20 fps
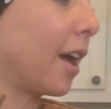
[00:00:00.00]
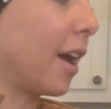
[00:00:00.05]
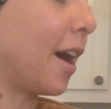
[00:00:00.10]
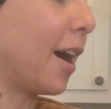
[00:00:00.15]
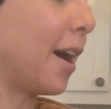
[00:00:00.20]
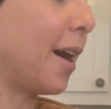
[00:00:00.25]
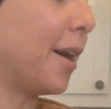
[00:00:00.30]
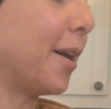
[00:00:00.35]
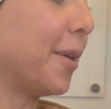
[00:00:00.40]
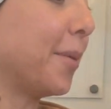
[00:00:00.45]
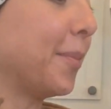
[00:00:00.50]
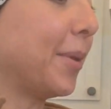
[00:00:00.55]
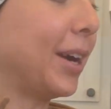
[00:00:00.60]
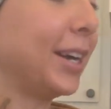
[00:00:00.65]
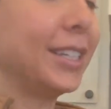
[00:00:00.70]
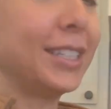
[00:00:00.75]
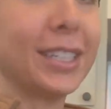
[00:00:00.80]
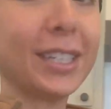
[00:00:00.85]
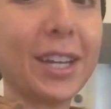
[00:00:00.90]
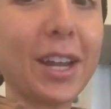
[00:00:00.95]

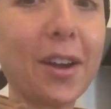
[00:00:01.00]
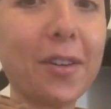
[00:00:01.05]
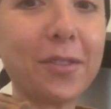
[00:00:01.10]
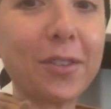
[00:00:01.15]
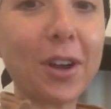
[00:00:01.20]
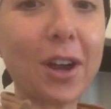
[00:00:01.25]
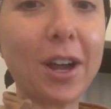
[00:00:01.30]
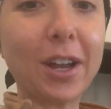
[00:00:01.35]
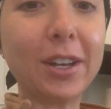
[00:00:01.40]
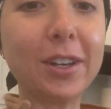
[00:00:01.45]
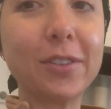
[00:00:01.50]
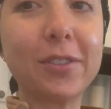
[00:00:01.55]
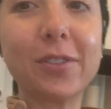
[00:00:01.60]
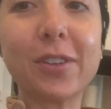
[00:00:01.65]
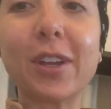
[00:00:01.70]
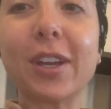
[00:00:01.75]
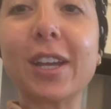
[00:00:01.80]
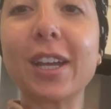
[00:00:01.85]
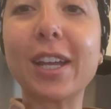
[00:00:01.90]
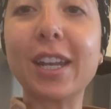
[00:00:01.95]
I did have kind of
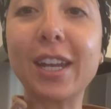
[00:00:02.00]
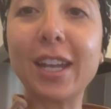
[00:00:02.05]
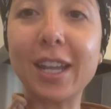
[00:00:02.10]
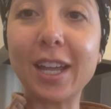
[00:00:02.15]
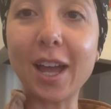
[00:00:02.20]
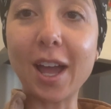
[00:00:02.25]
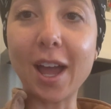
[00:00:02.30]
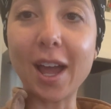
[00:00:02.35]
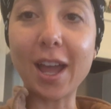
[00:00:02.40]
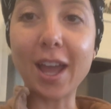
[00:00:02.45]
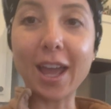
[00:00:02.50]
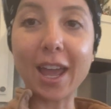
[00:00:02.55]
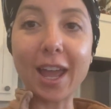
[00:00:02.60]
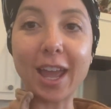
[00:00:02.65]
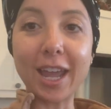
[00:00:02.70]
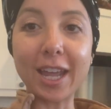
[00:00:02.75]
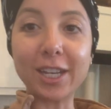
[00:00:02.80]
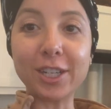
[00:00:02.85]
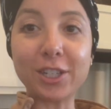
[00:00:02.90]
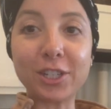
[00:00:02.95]
like an
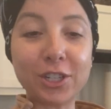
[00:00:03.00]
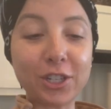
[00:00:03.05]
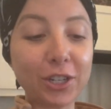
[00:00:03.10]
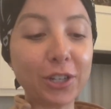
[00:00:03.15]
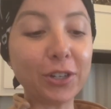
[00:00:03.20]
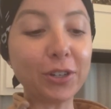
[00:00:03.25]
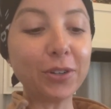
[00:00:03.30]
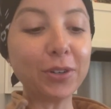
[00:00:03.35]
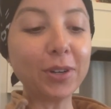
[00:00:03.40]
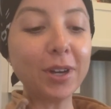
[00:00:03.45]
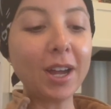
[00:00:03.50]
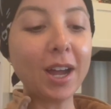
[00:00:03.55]
issue.